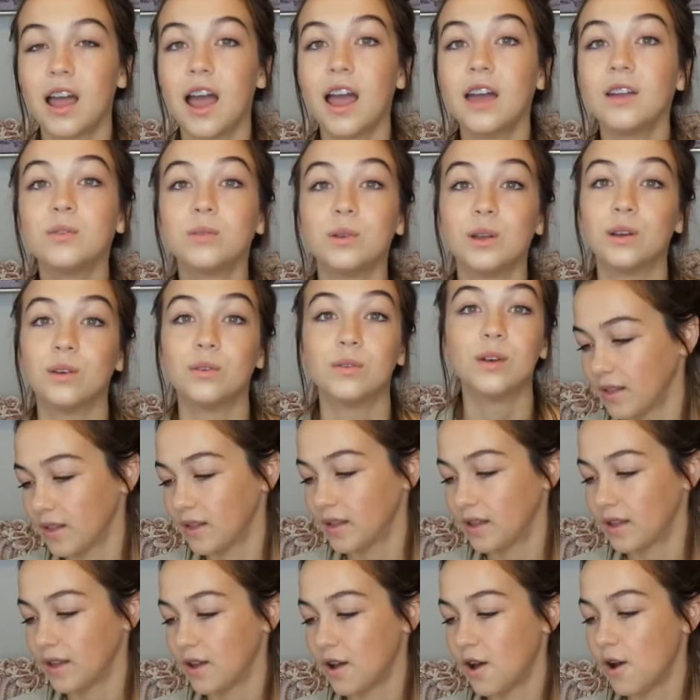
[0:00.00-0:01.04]
I don't know.
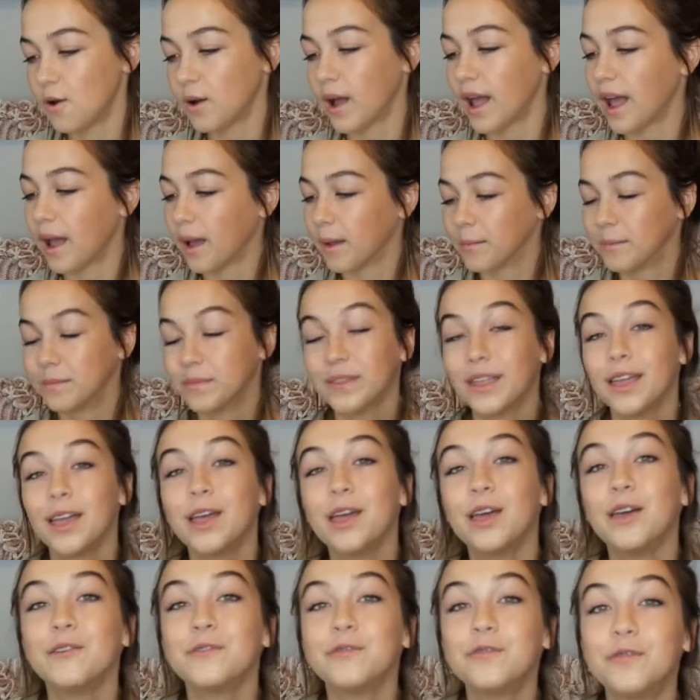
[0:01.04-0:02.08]
Okay.
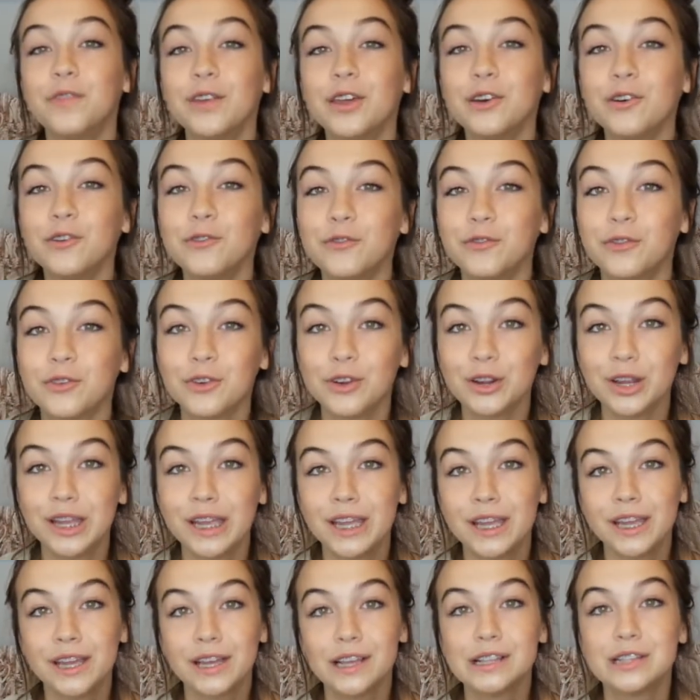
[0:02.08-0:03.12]
Feel
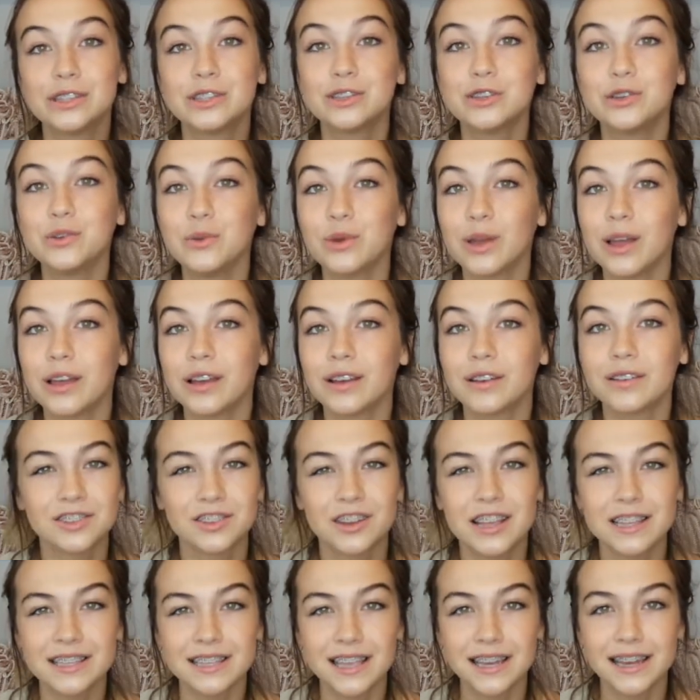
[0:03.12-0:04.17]
free to,
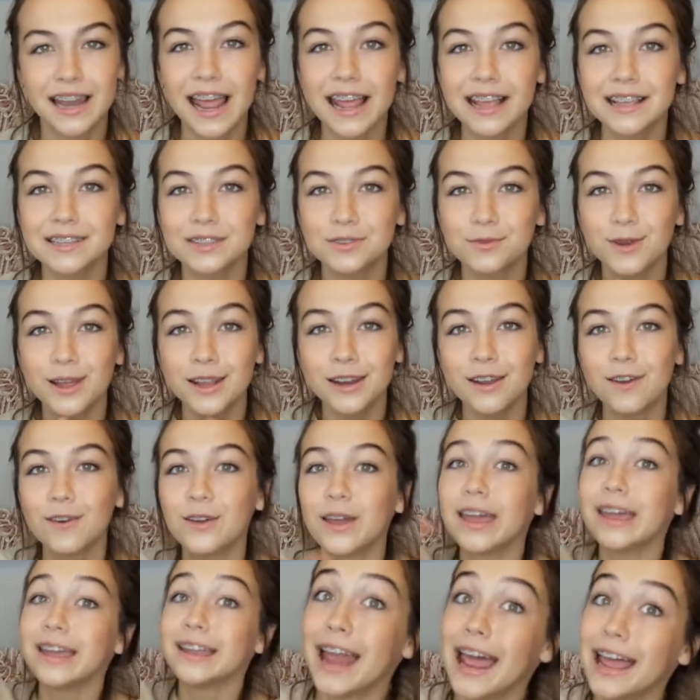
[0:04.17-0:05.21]
should I say next one?
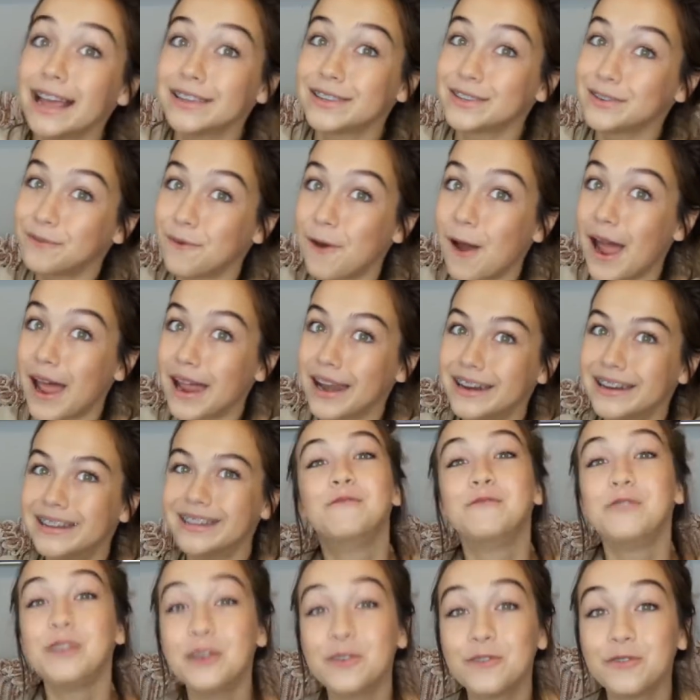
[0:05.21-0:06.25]
Okay, next one.
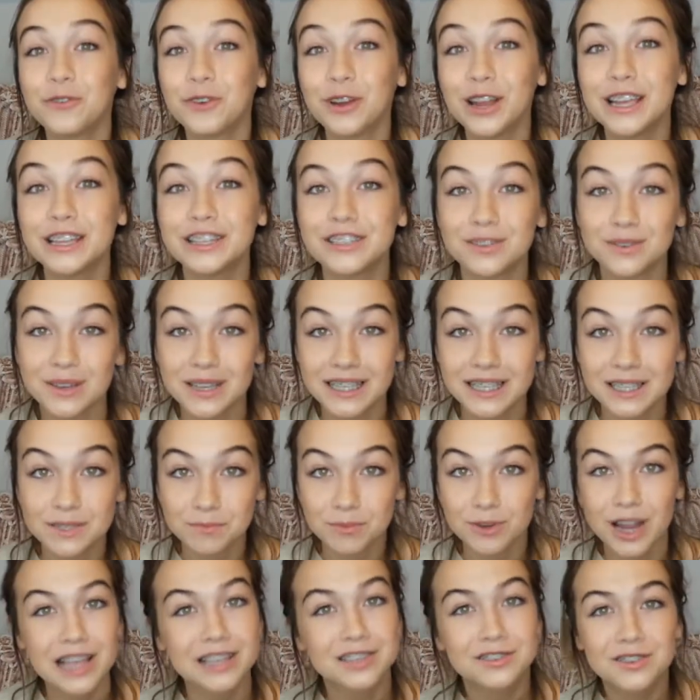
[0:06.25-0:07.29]
Feel free to
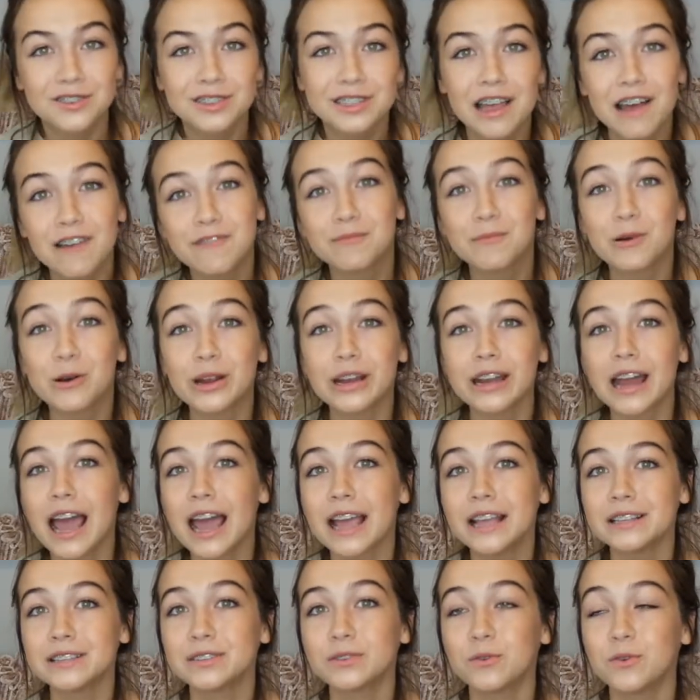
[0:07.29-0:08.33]
express yourself more in
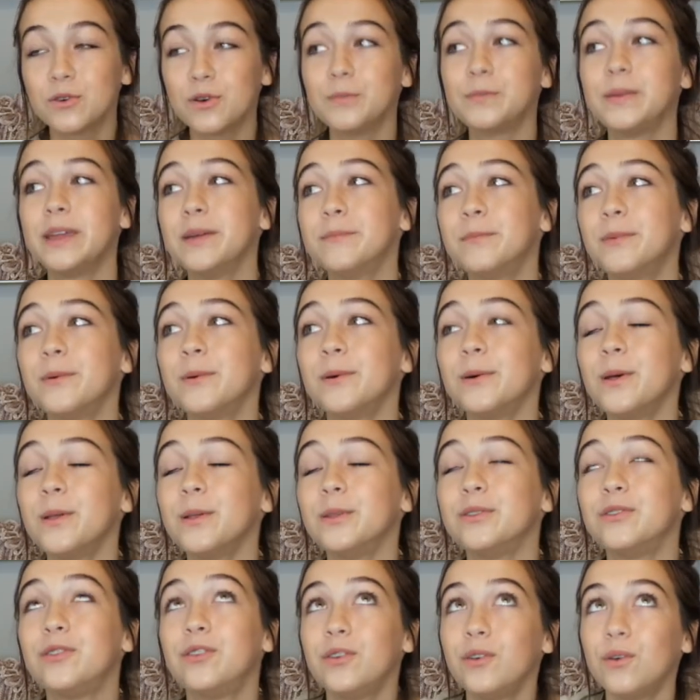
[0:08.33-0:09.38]
high school.
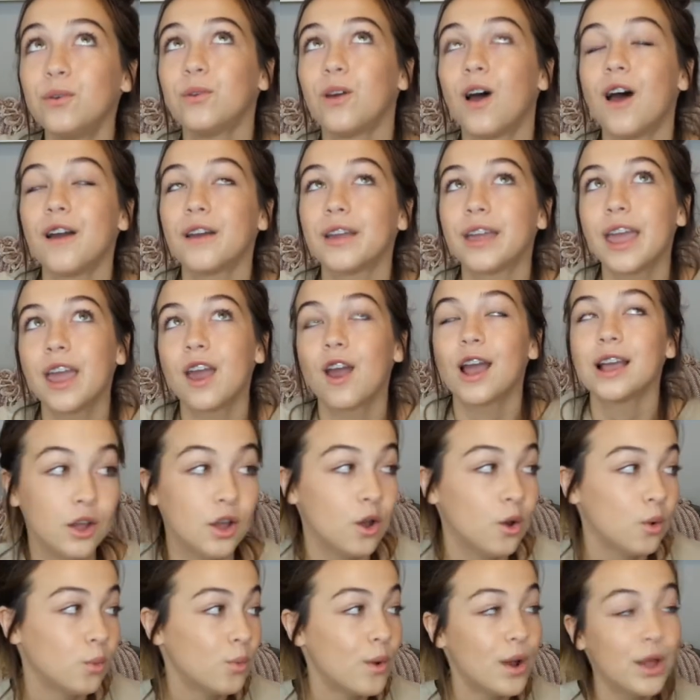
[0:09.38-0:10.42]
People do not care
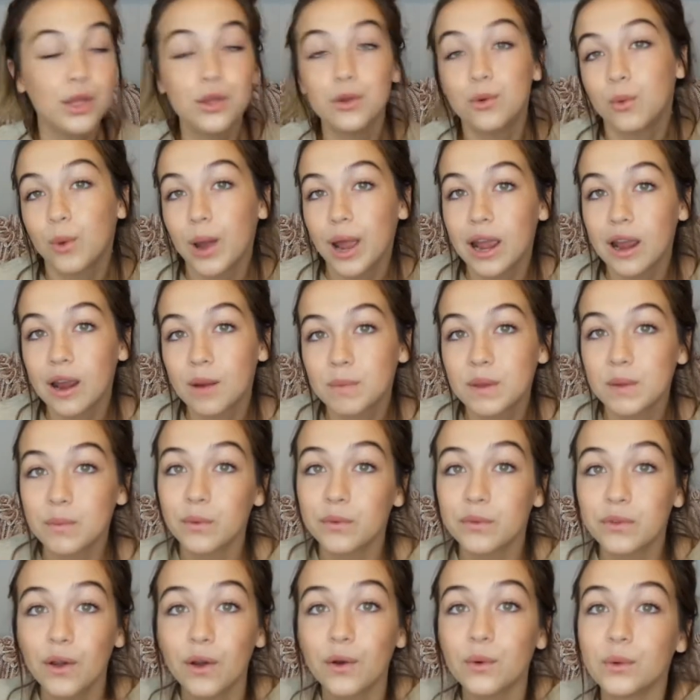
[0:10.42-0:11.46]
what you wear. People
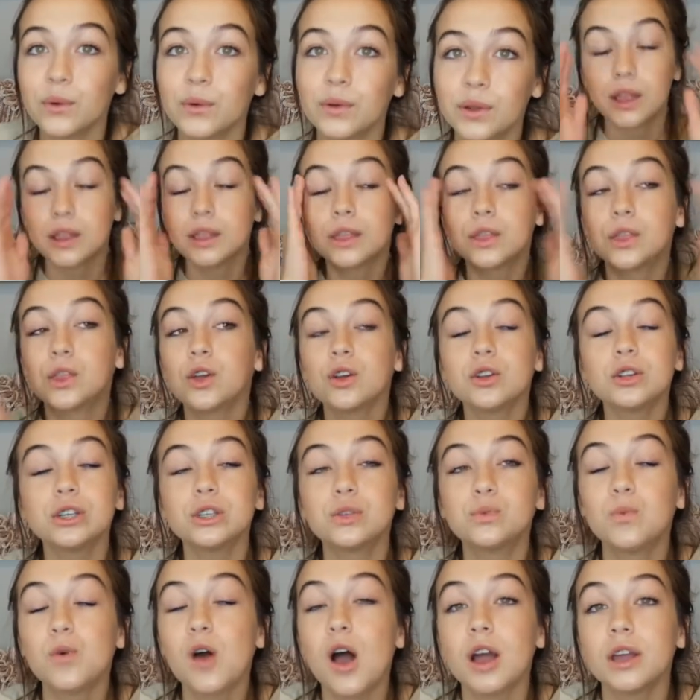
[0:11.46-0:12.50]
don't, they're
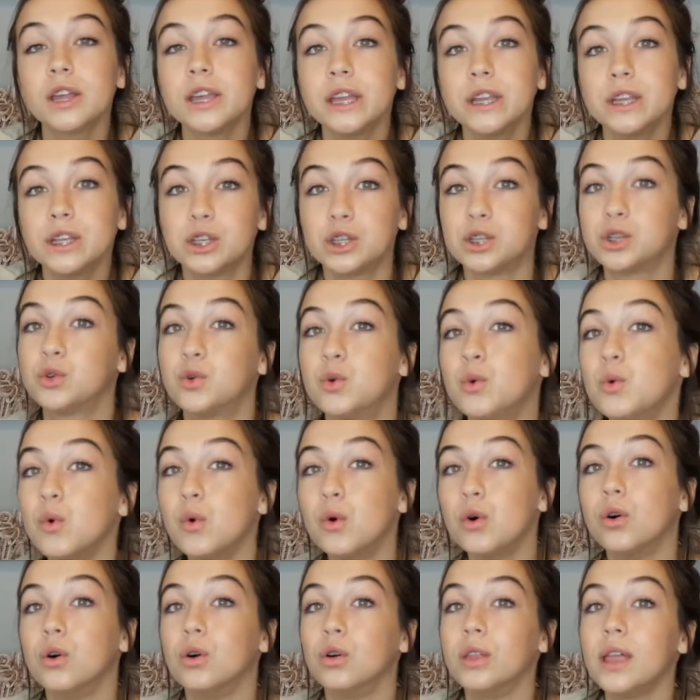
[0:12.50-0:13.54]
just walking to
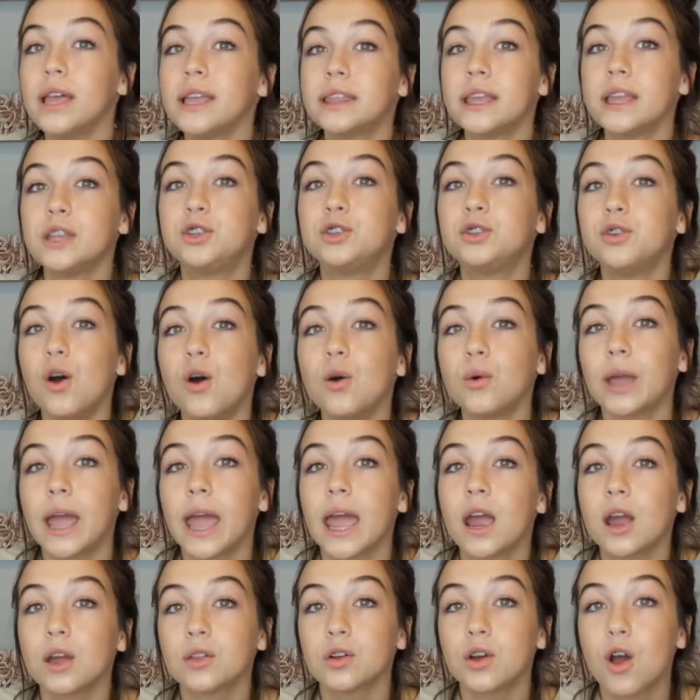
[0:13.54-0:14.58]
school. Like, they don't
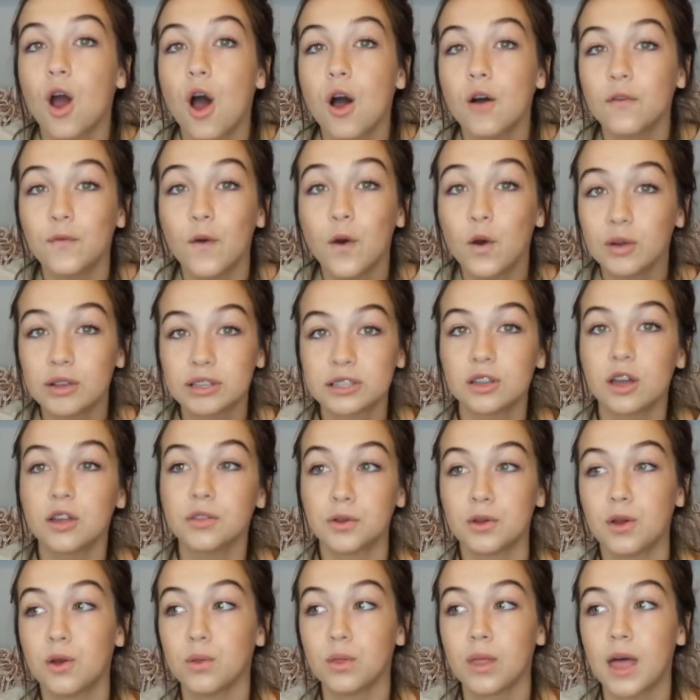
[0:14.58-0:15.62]
care. They're all focused on
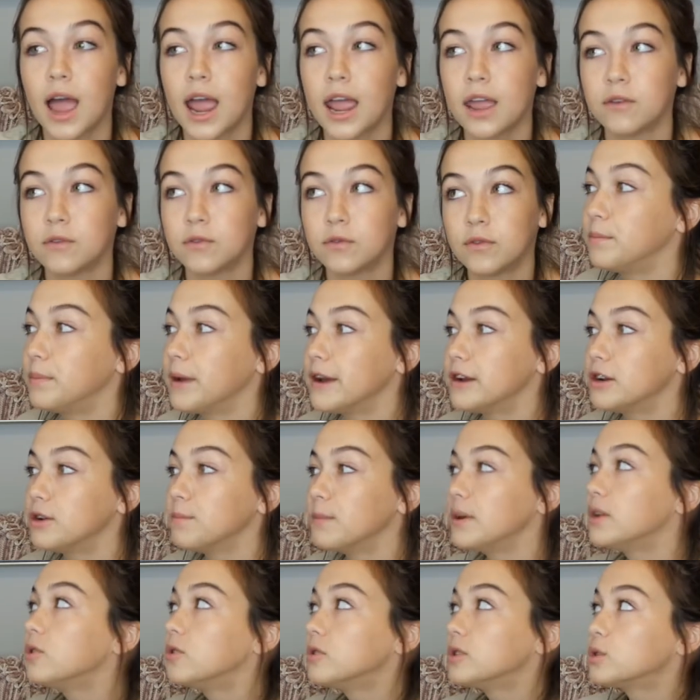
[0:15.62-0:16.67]
their own life. Compared to
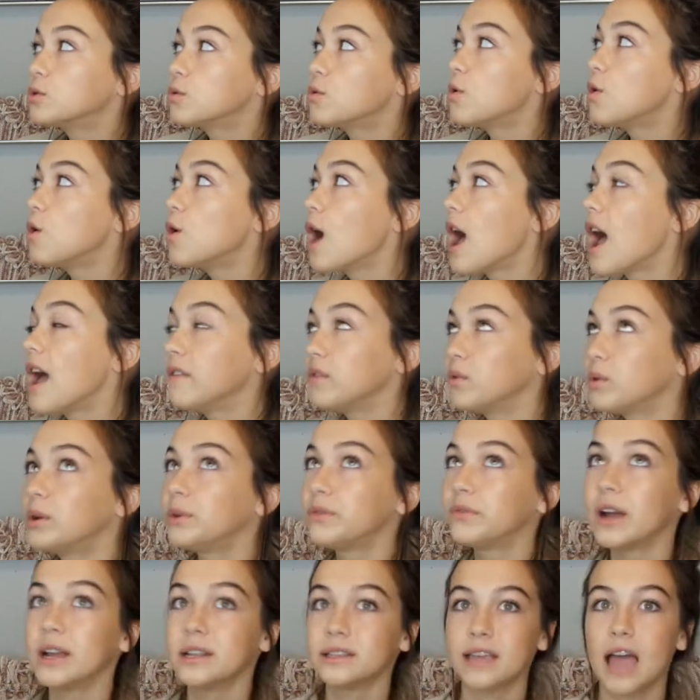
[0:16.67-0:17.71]
middle school, everyone
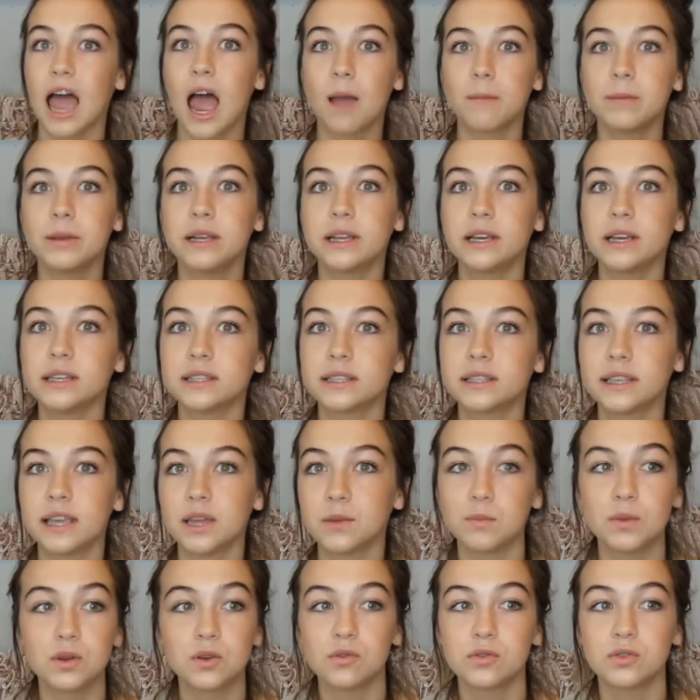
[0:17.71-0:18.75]
finds happiness
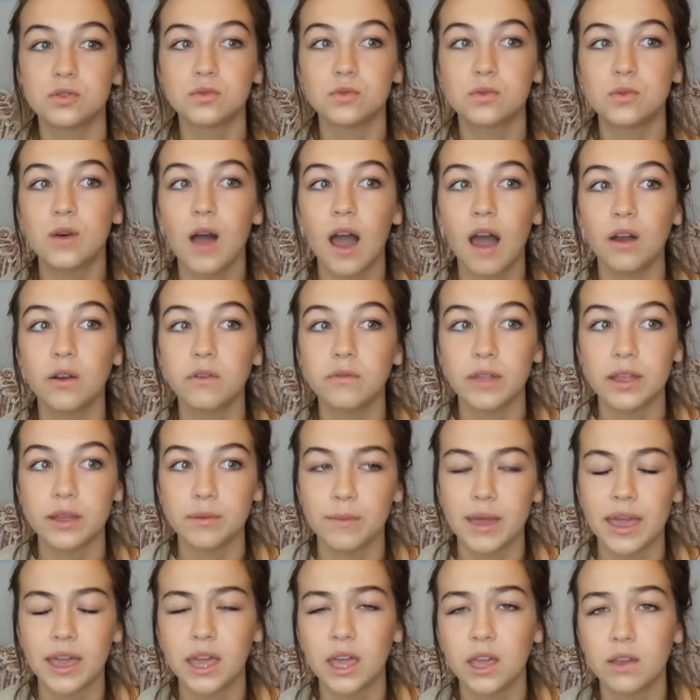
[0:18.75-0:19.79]
in middle school out of, like,
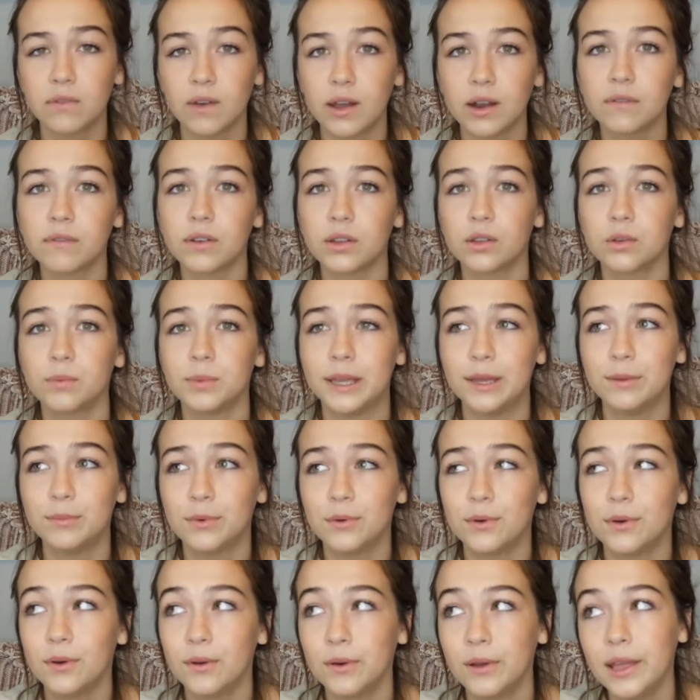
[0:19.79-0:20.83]
making fun of other
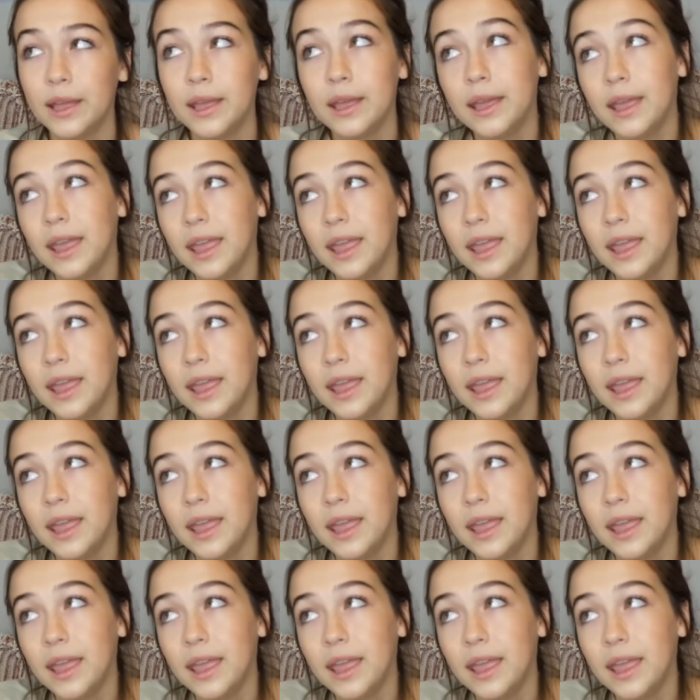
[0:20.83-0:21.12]
people.